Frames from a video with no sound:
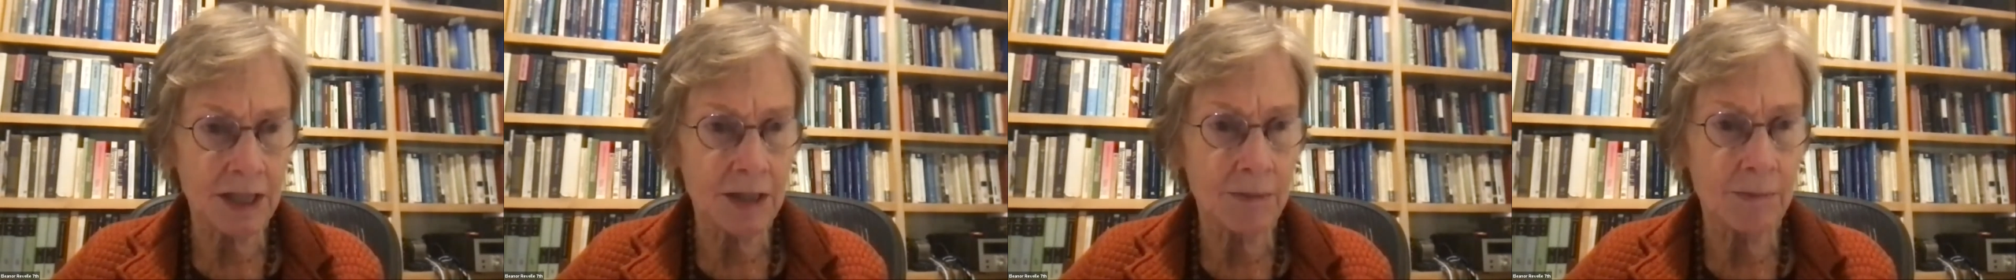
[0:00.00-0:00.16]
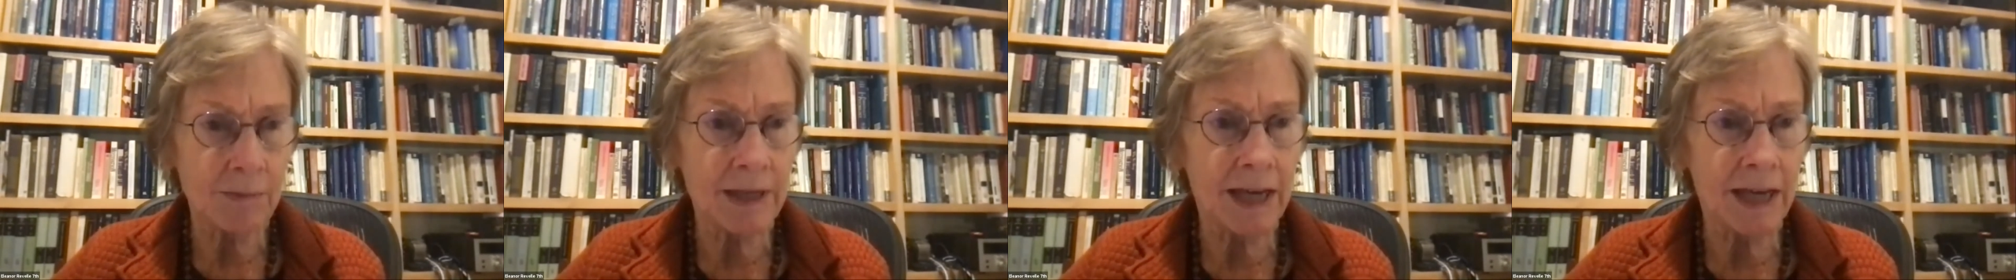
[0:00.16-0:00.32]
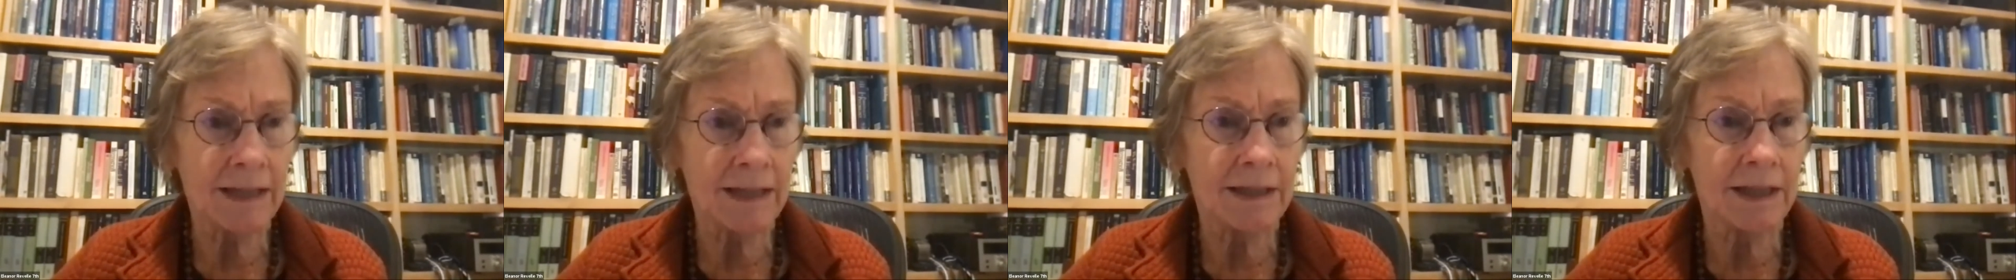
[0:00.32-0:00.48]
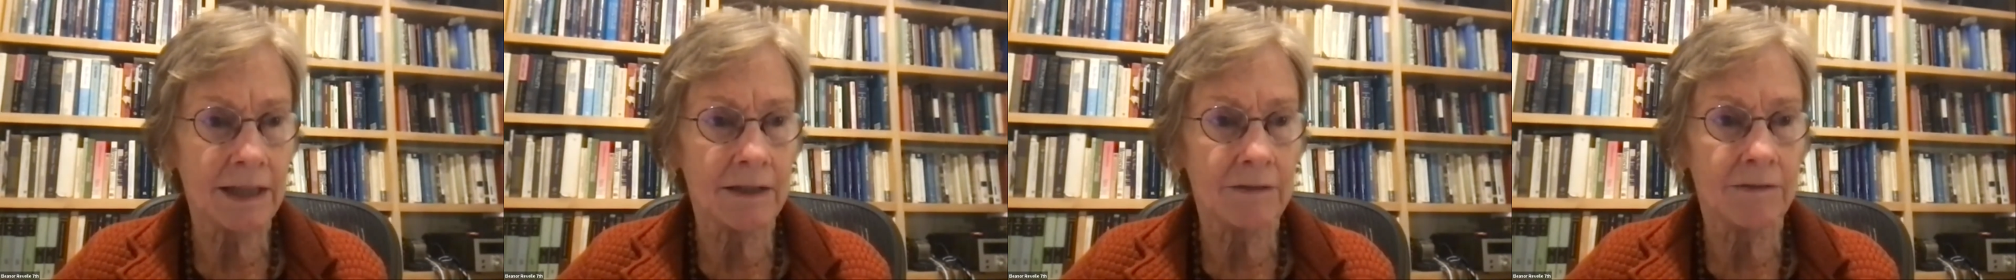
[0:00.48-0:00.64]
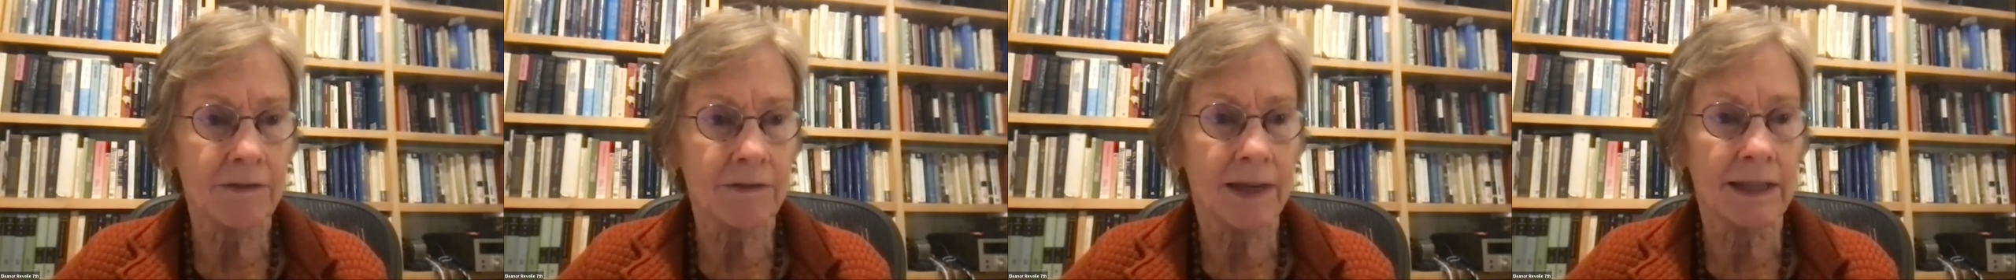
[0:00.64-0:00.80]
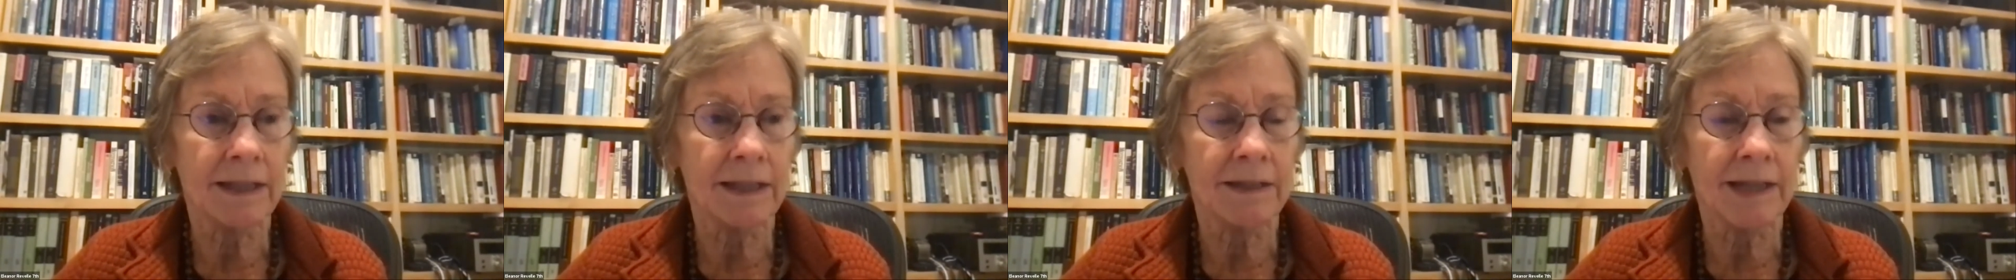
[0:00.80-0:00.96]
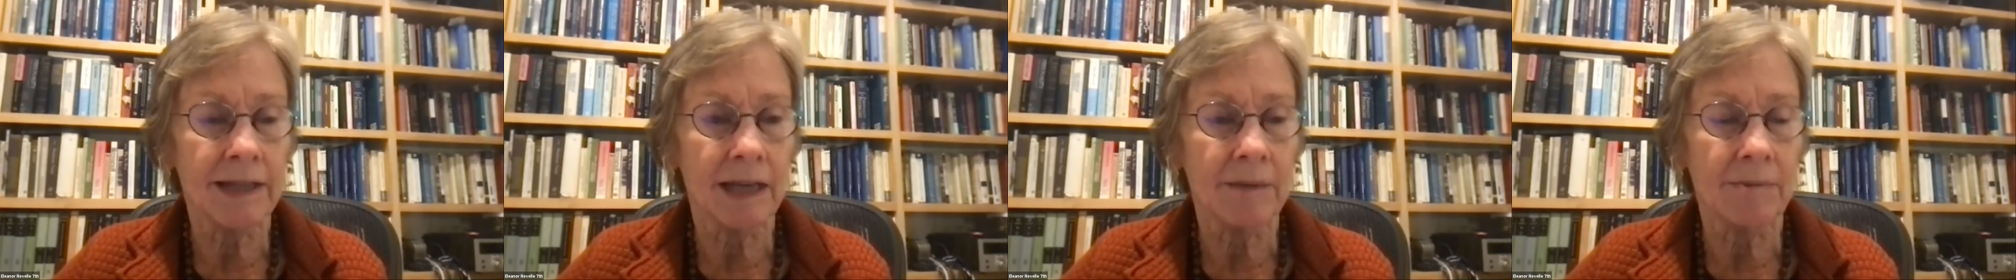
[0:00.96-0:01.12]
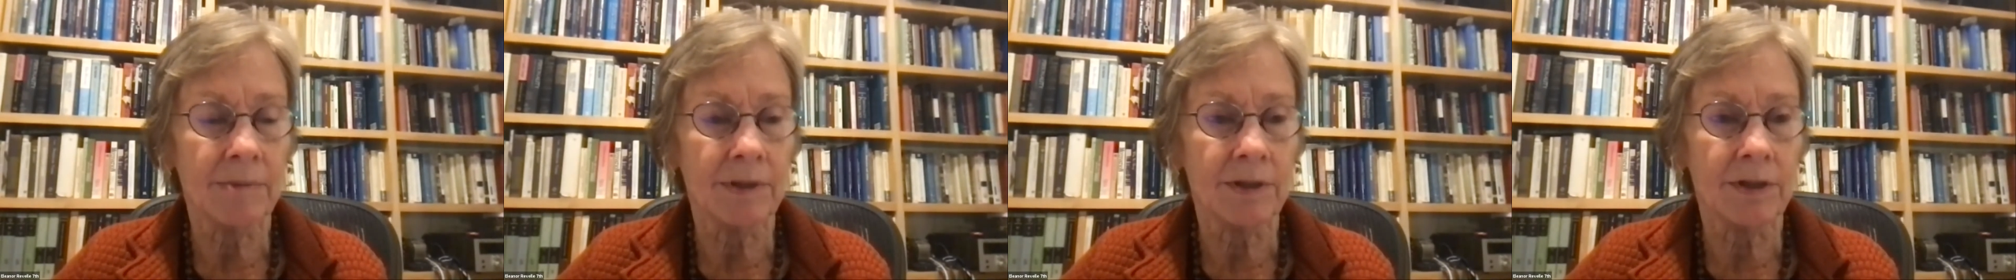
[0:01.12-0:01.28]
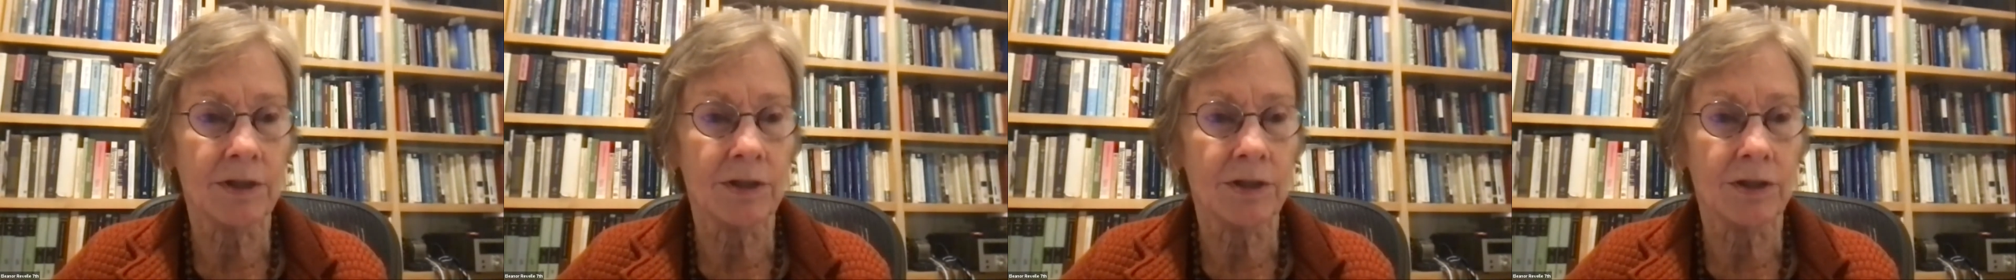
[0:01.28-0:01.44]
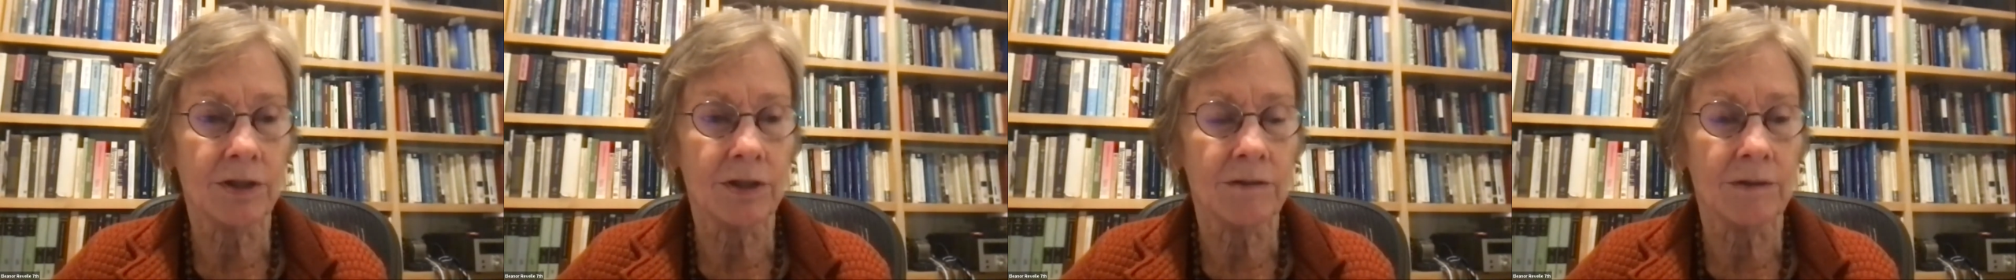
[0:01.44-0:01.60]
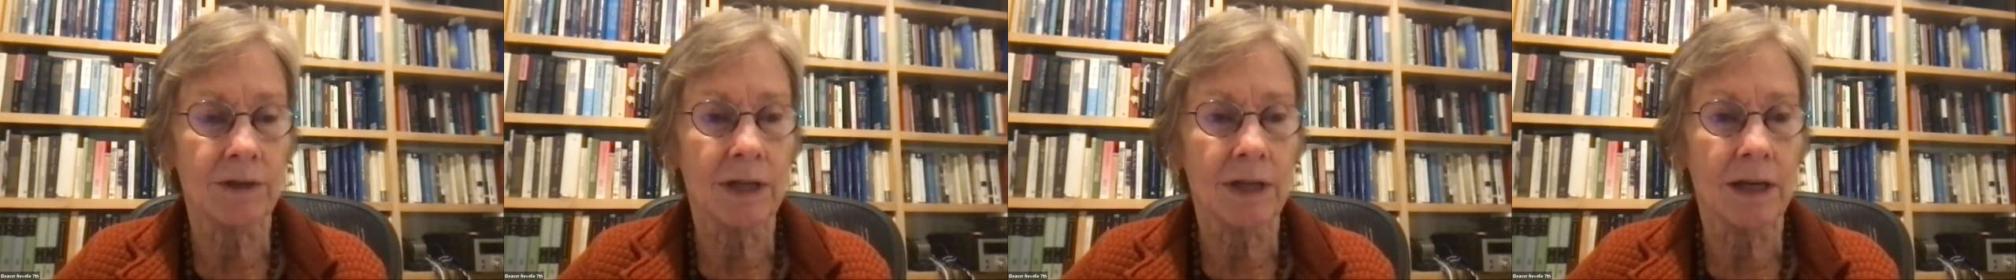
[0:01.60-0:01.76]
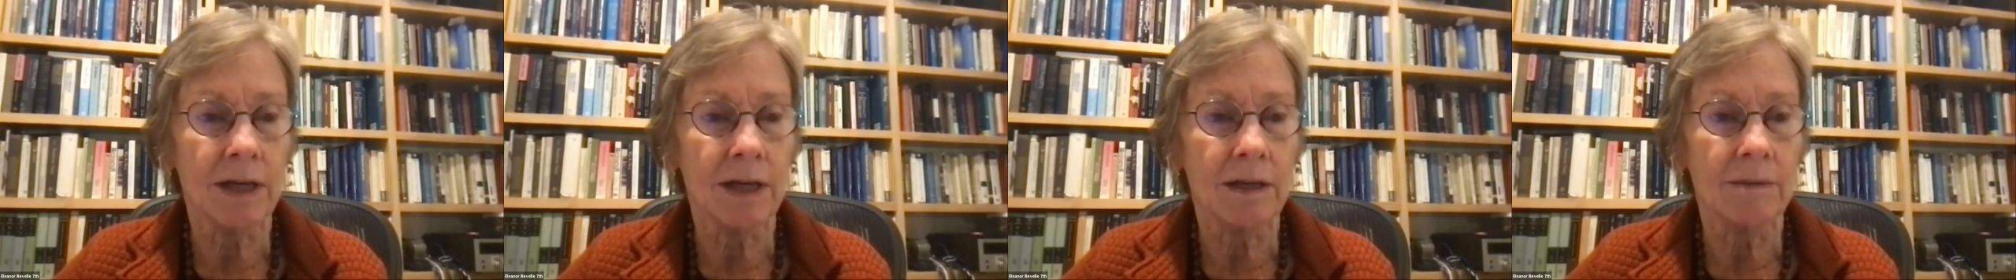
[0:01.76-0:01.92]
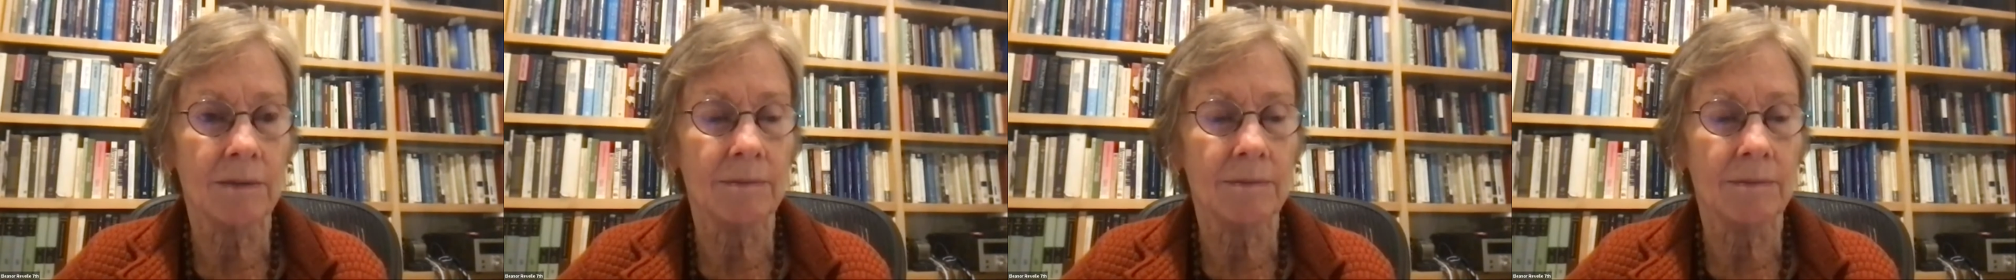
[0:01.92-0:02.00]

to be identified in that position